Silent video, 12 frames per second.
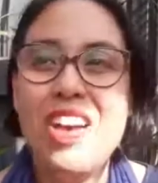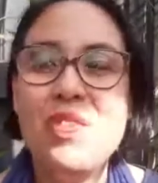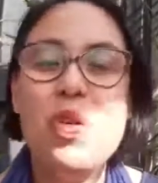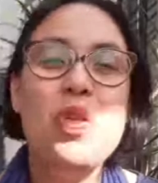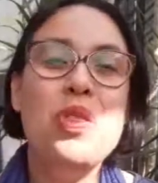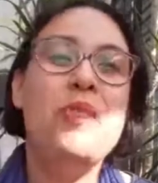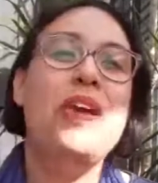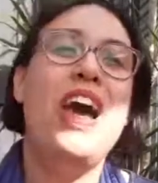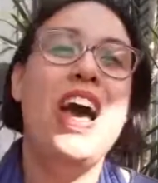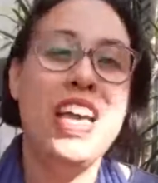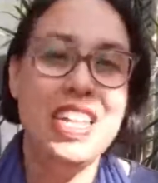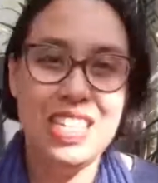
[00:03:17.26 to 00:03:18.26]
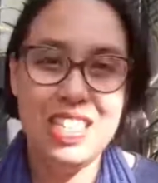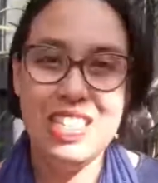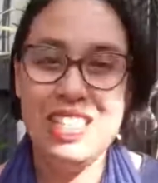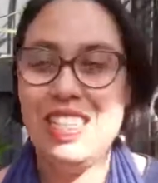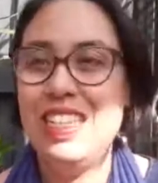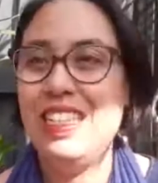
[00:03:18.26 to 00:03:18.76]
all the behind the
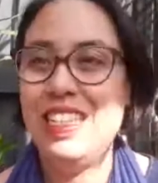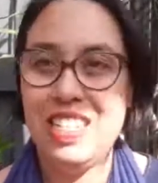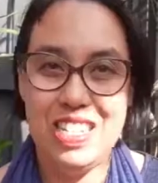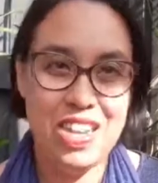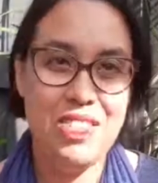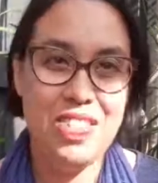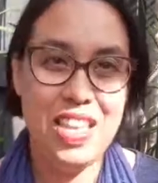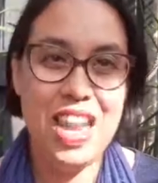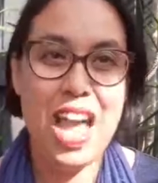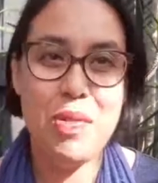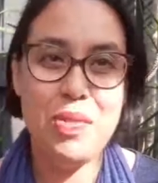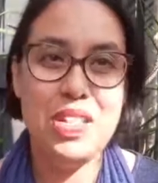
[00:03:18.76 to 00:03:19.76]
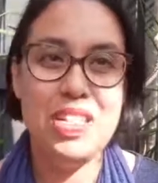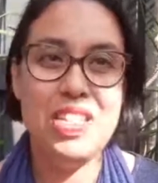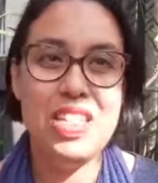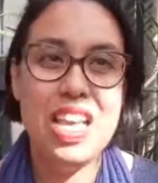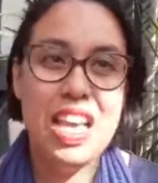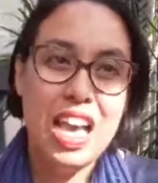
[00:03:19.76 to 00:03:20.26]
scenes stuff that happens